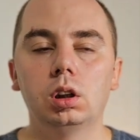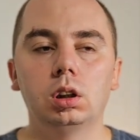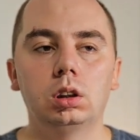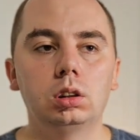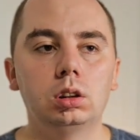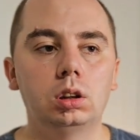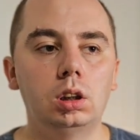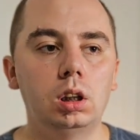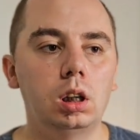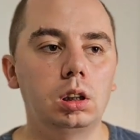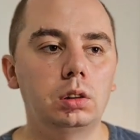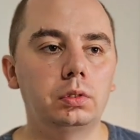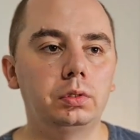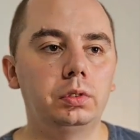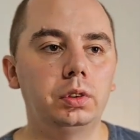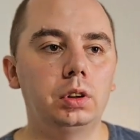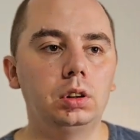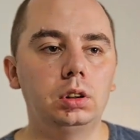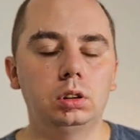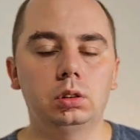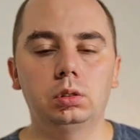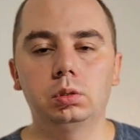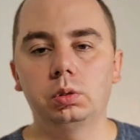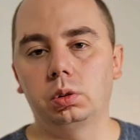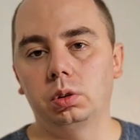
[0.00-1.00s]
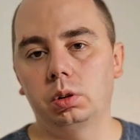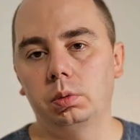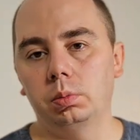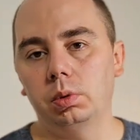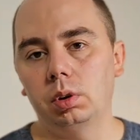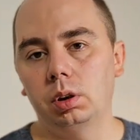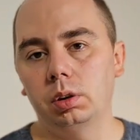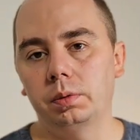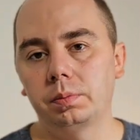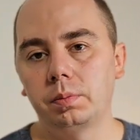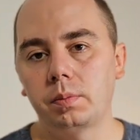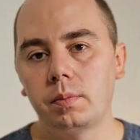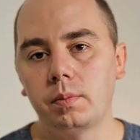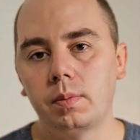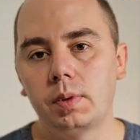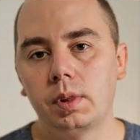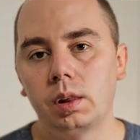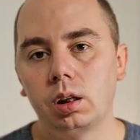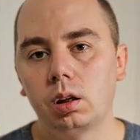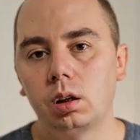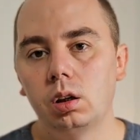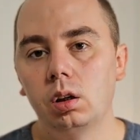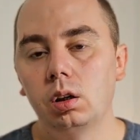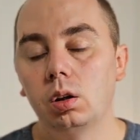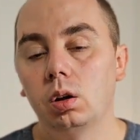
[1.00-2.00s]
They are very durable.
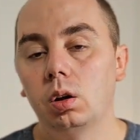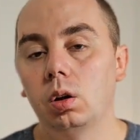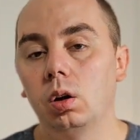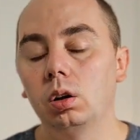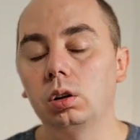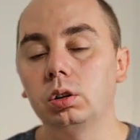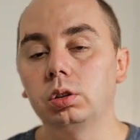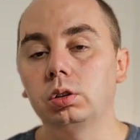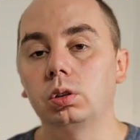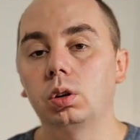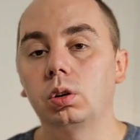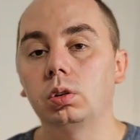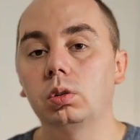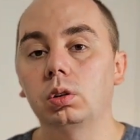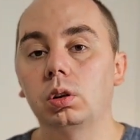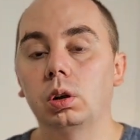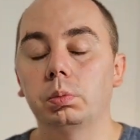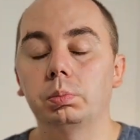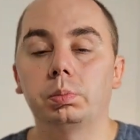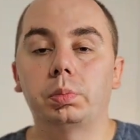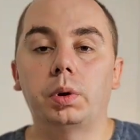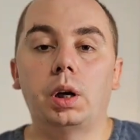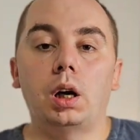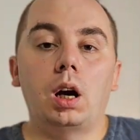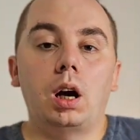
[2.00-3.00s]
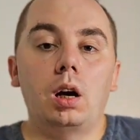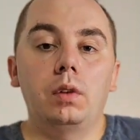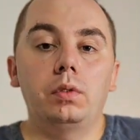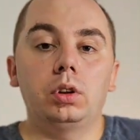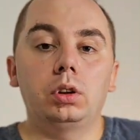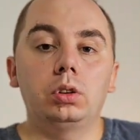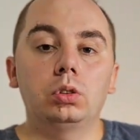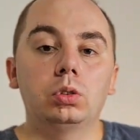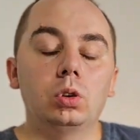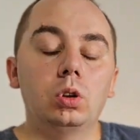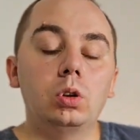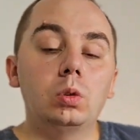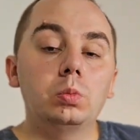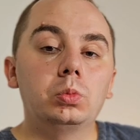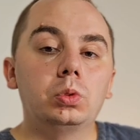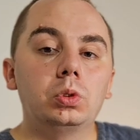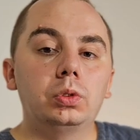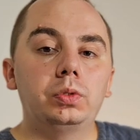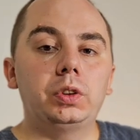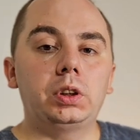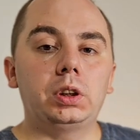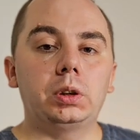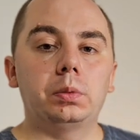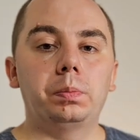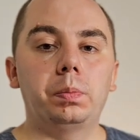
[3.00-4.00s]
Also, by having no
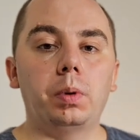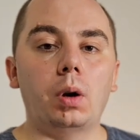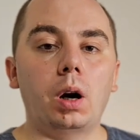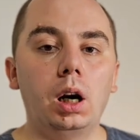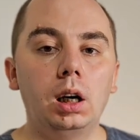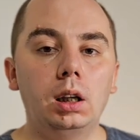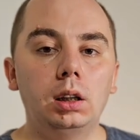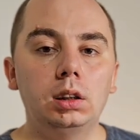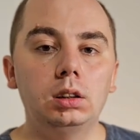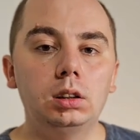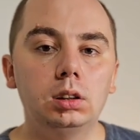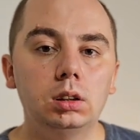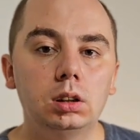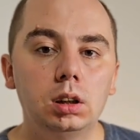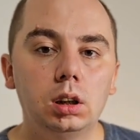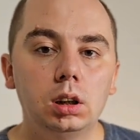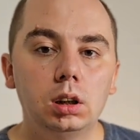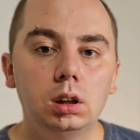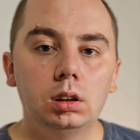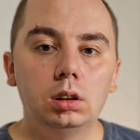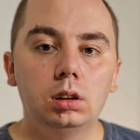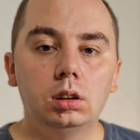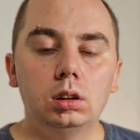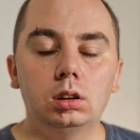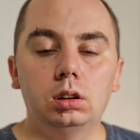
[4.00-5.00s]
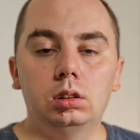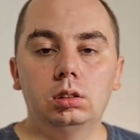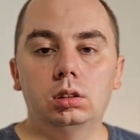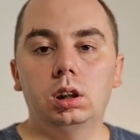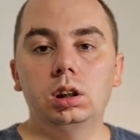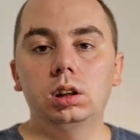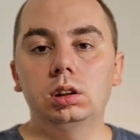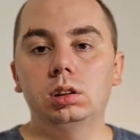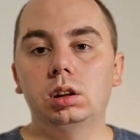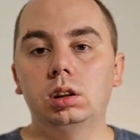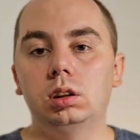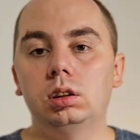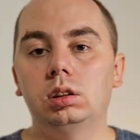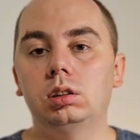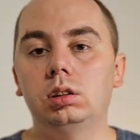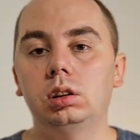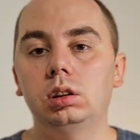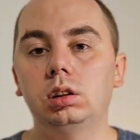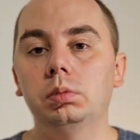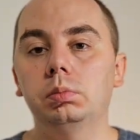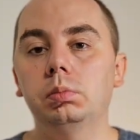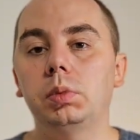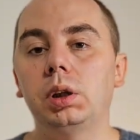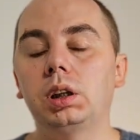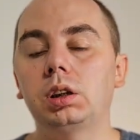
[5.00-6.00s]
moving parts, an
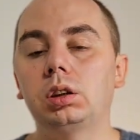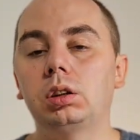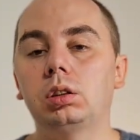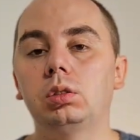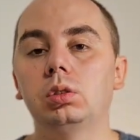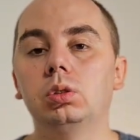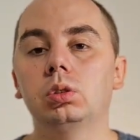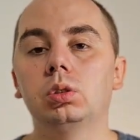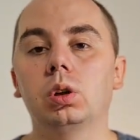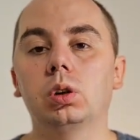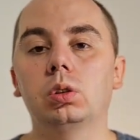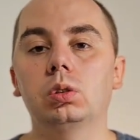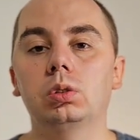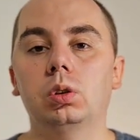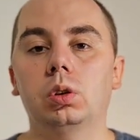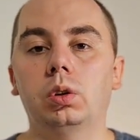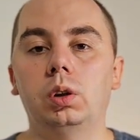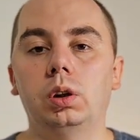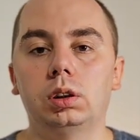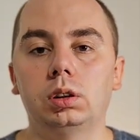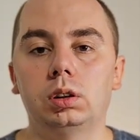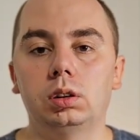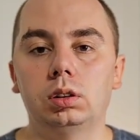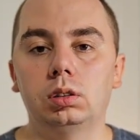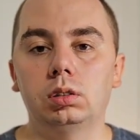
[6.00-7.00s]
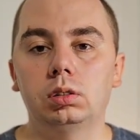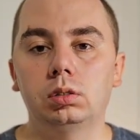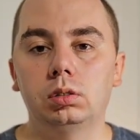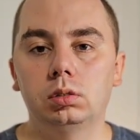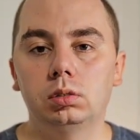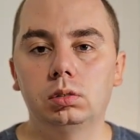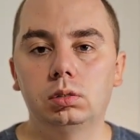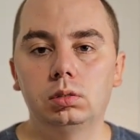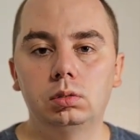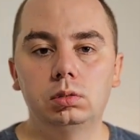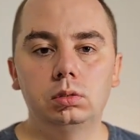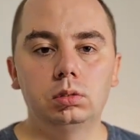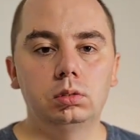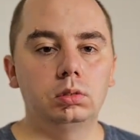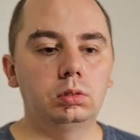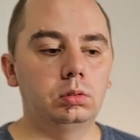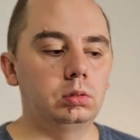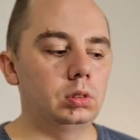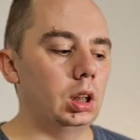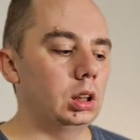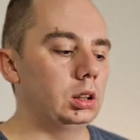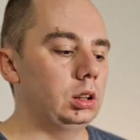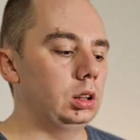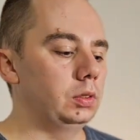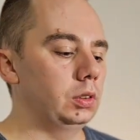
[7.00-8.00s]
SSD makes no noise,
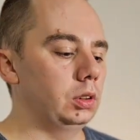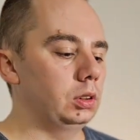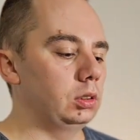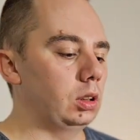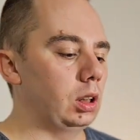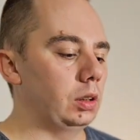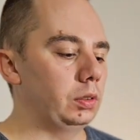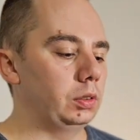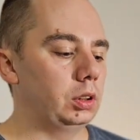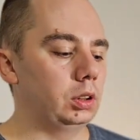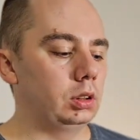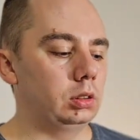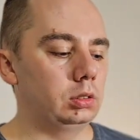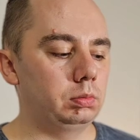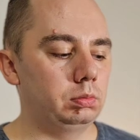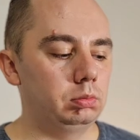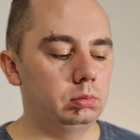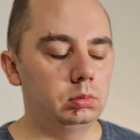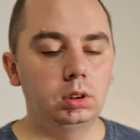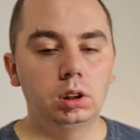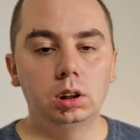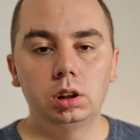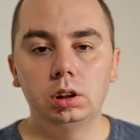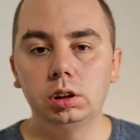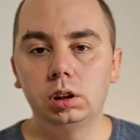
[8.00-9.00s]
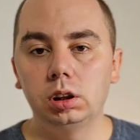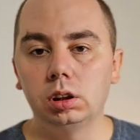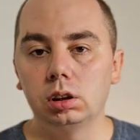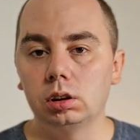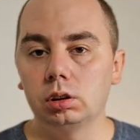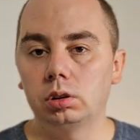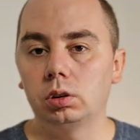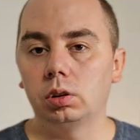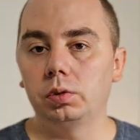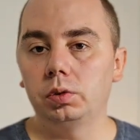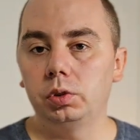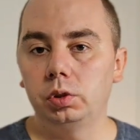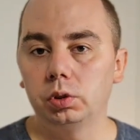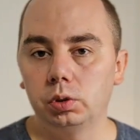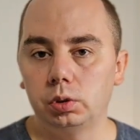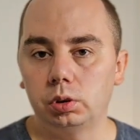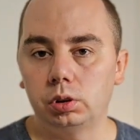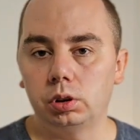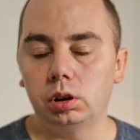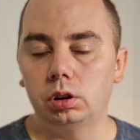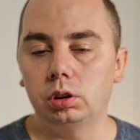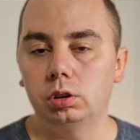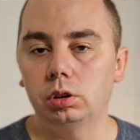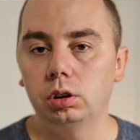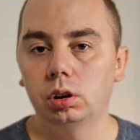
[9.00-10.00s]
not even after years of
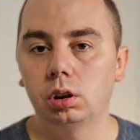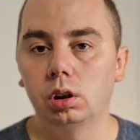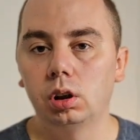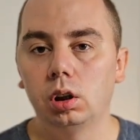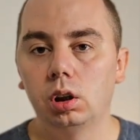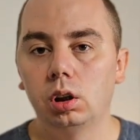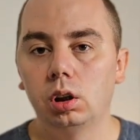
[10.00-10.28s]
usage.